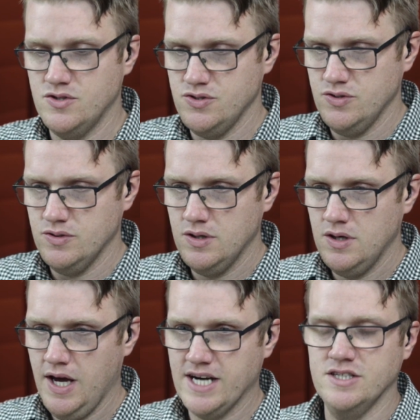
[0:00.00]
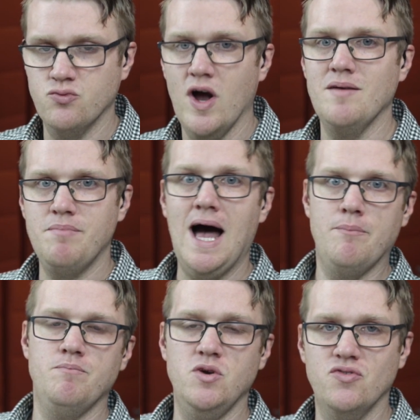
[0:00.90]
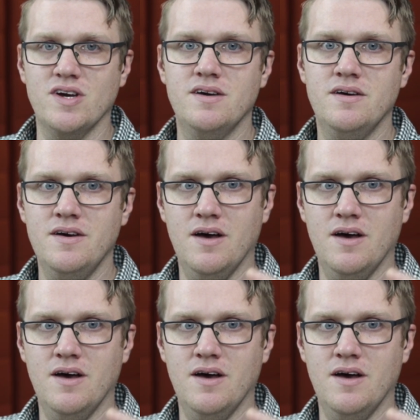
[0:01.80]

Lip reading: to actually write pop music,